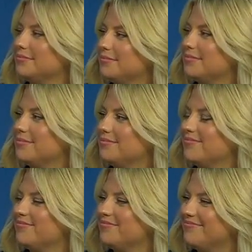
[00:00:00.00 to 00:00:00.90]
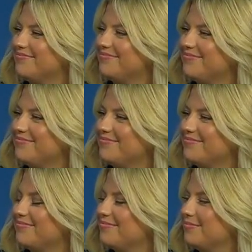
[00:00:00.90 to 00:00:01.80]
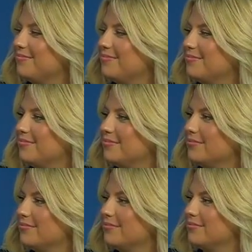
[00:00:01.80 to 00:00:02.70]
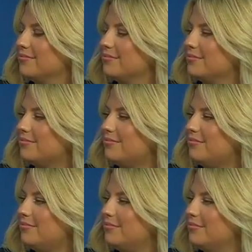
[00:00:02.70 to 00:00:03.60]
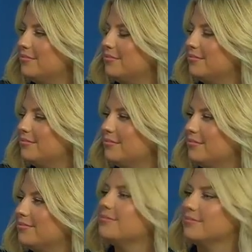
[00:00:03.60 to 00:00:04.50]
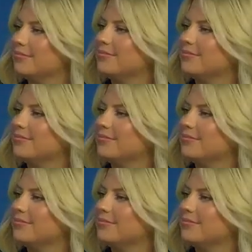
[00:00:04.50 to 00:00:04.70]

No words are spoken by the person on screen.